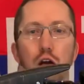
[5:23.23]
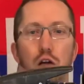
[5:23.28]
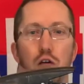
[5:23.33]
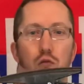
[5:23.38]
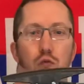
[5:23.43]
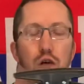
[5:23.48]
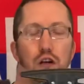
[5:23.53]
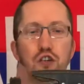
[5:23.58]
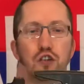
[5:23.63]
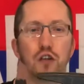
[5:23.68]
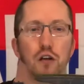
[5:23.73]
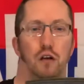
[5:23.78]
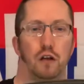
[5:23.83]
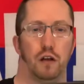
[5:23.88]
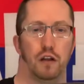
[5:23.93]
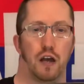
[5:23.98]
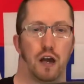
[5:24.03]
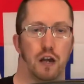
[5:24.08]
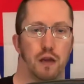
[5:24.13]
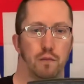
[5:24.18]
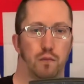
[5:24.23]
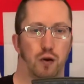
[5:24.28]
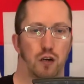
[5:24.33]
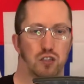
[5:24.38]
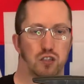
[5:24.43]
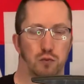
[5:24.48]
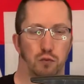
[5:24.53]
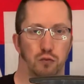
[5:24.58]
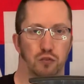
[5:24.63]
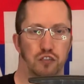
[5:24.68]
which are nigh
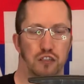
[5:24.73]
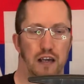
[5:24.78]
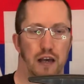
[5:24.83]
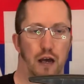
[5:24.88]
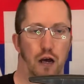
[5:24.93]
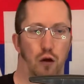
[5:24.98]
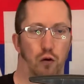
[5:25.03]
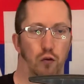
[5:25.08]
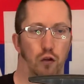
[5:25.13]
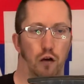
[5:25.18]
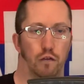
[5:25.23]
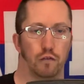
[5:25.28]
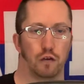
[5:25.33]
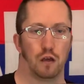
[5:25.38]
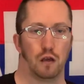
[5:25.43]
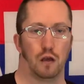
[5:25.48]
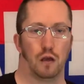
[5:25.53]
impossible to get hold of,